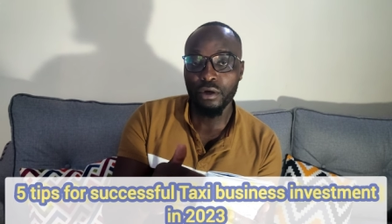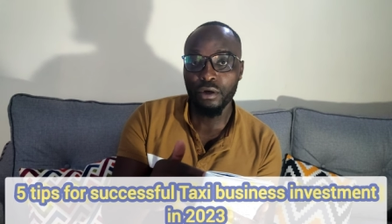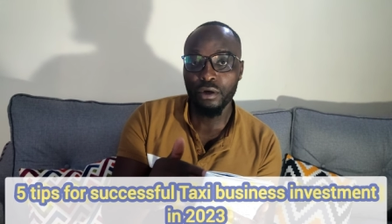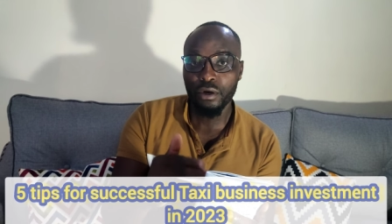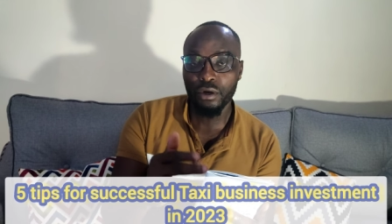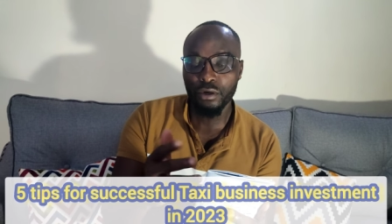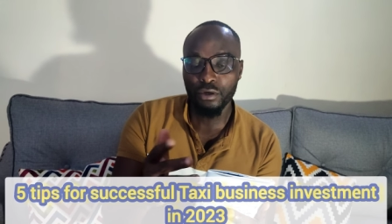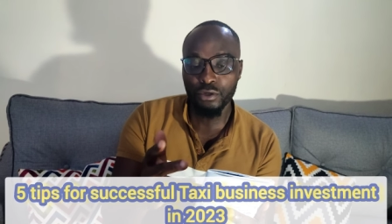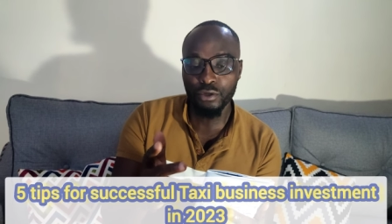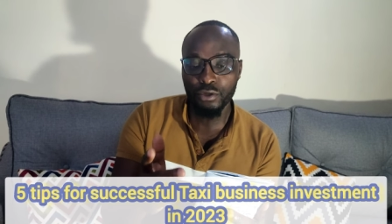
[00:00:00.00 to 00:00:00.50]

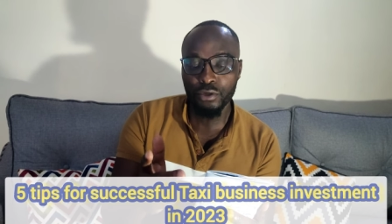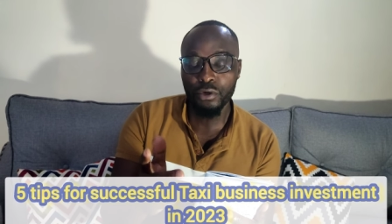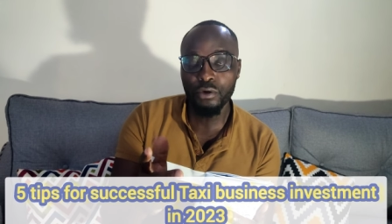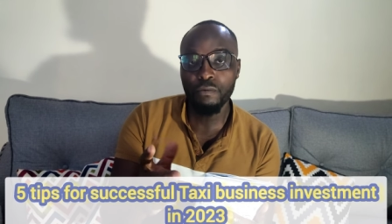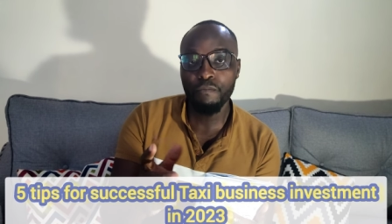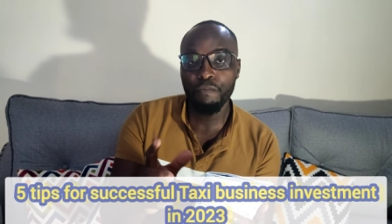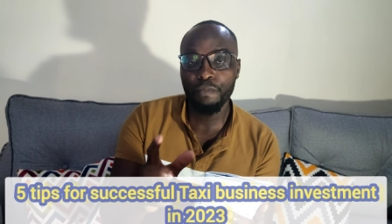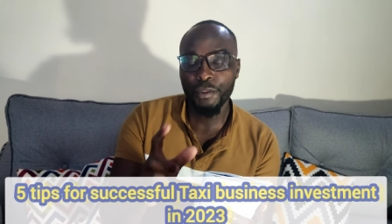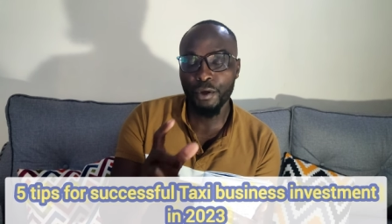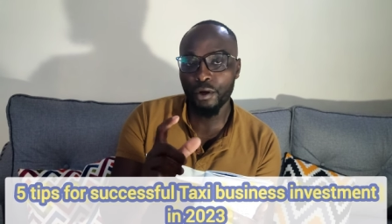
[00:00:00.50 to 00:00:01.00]
or you
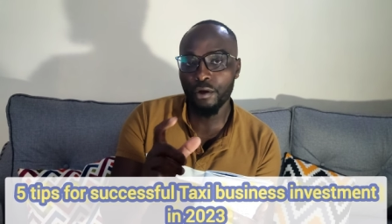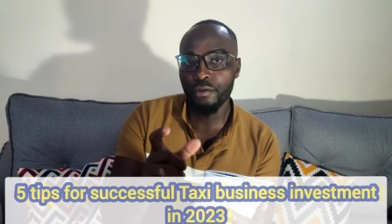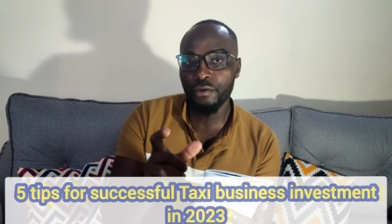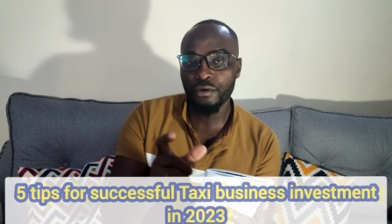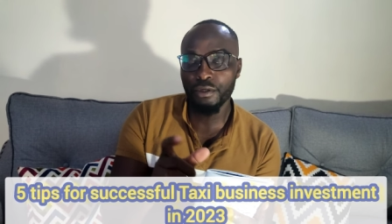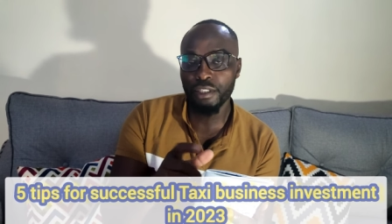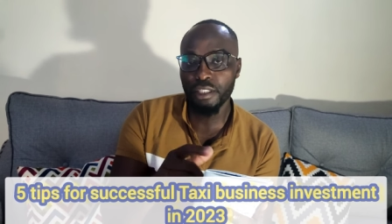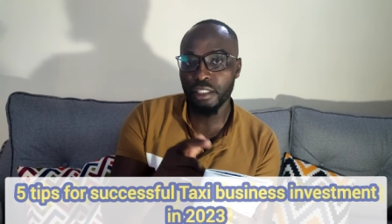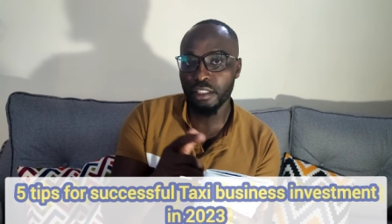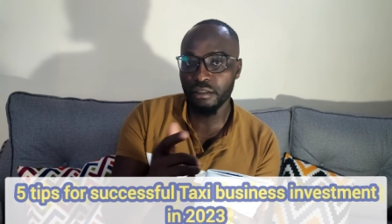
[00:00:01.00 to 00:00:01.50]
know all
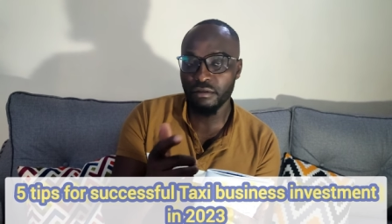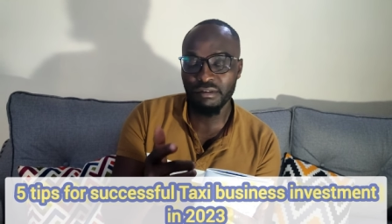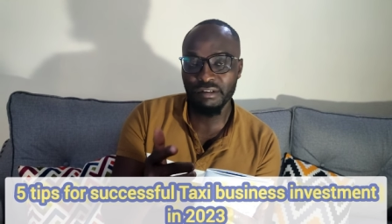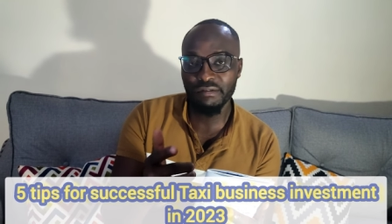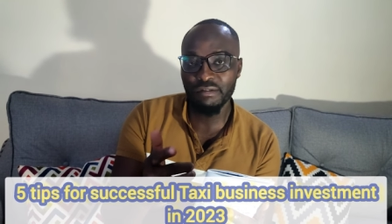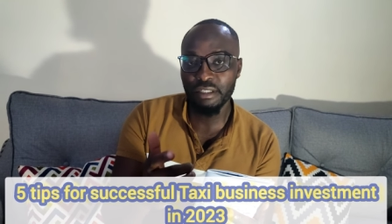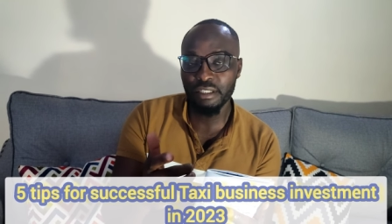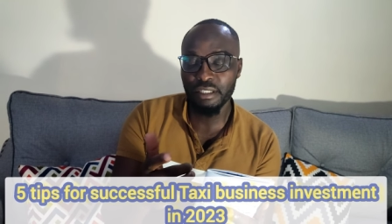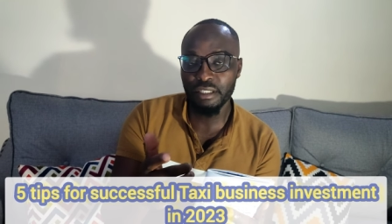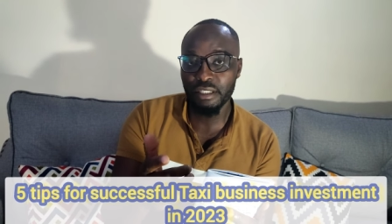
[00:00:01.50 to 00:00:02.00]
those
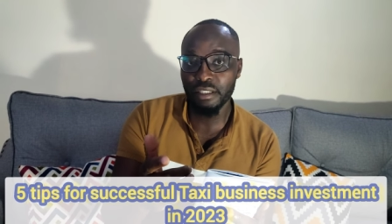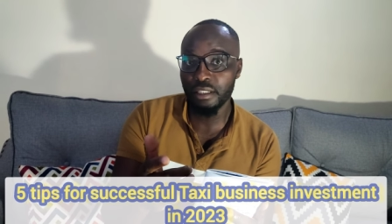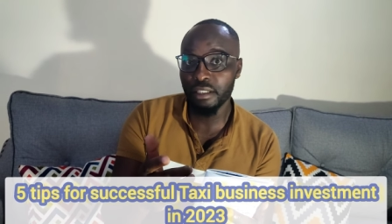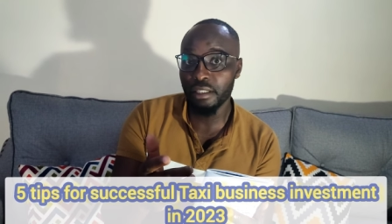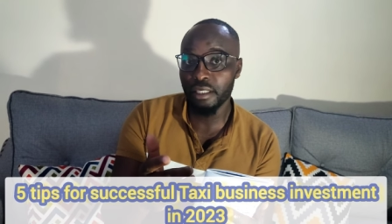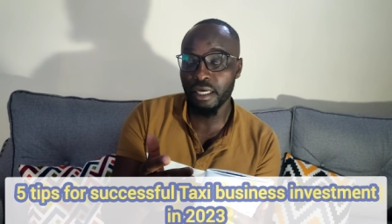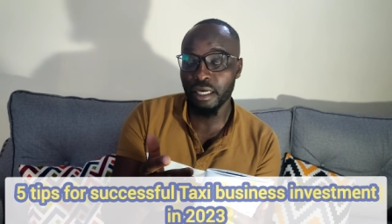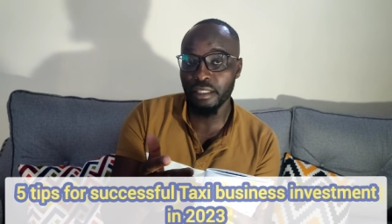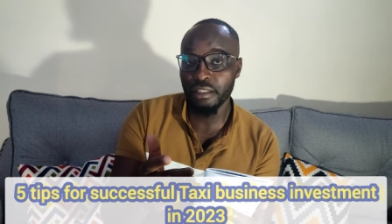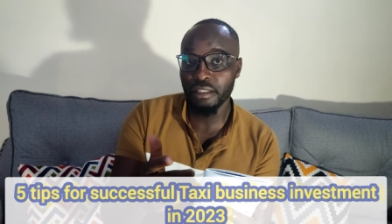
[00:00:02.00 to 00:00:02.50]

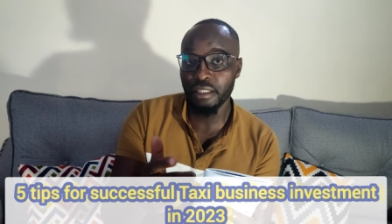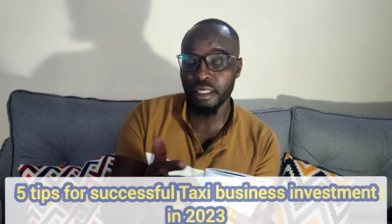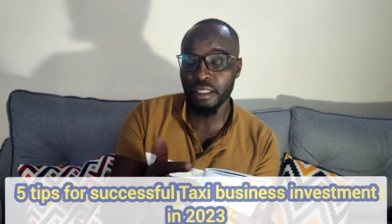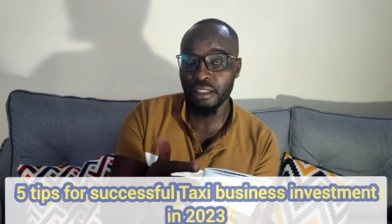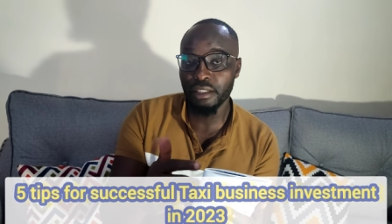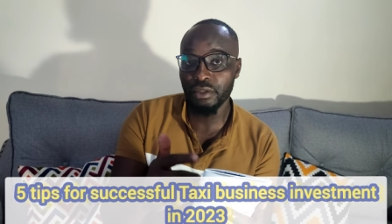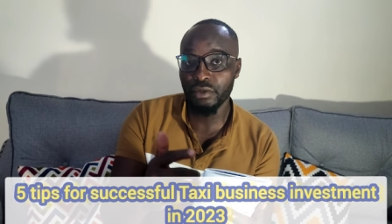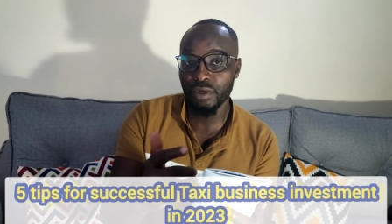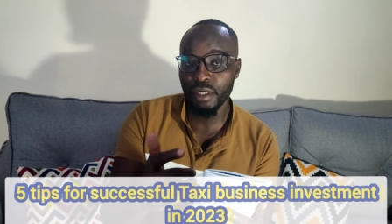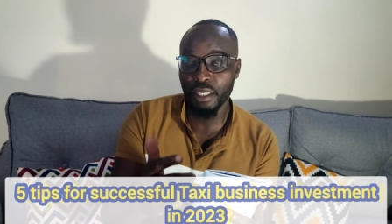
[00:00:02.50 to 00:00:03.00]
650cc cars that
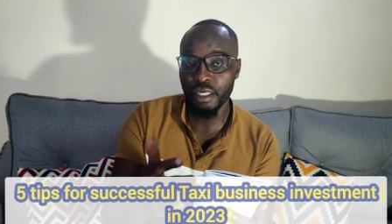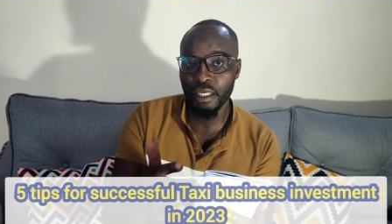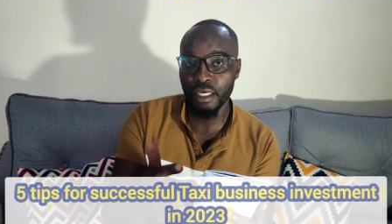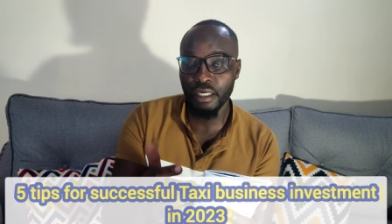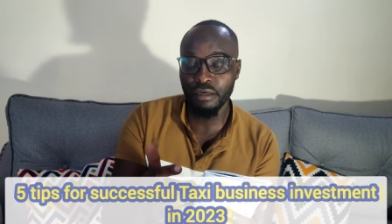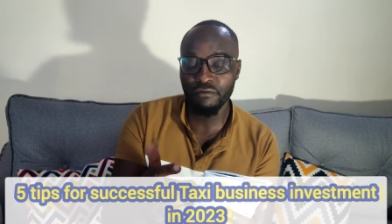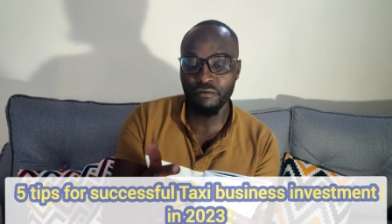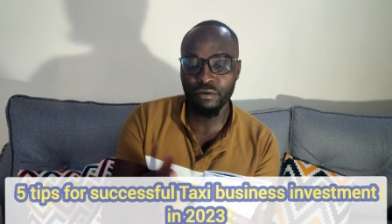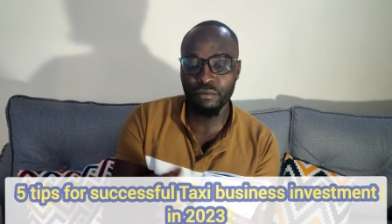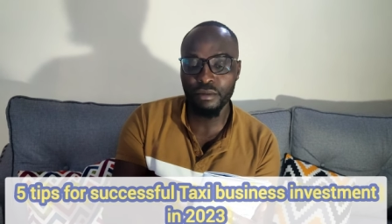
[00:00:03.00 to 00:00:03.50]
you can
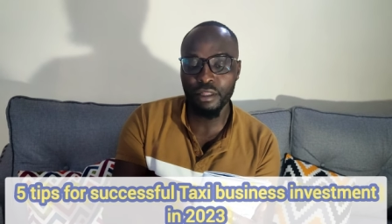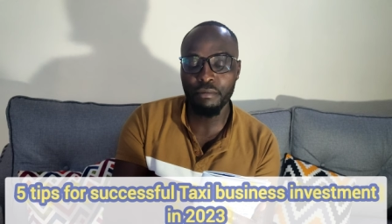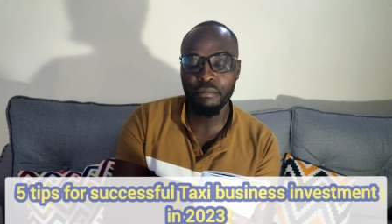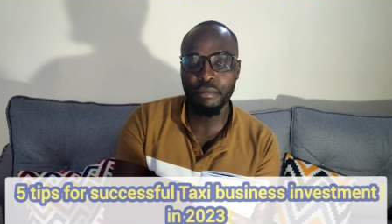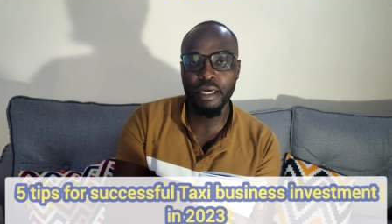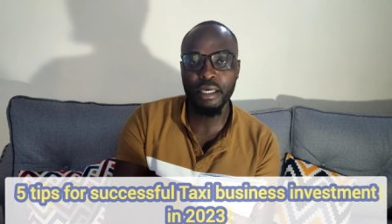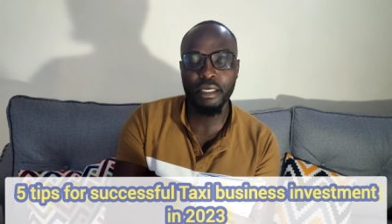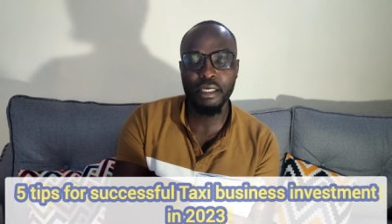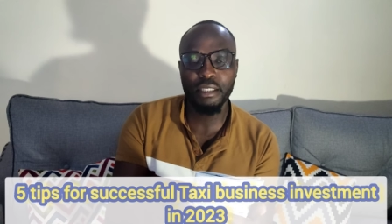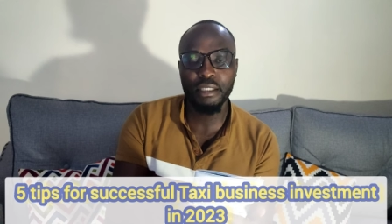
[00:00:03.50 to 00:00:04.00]
get from the
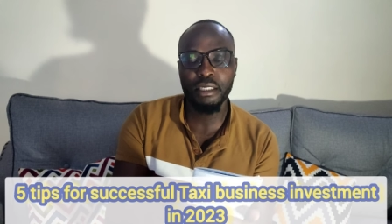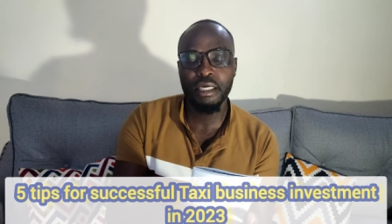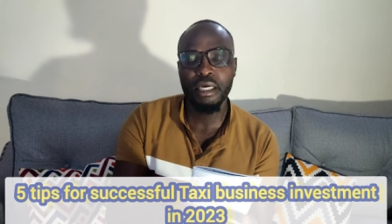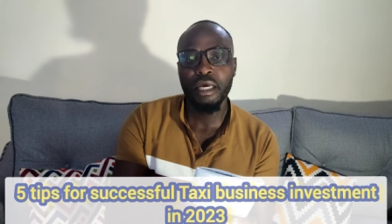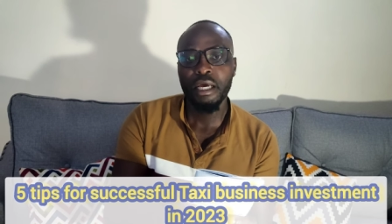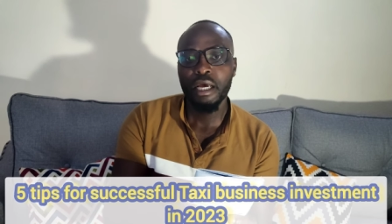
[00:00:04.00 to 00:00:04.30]
market.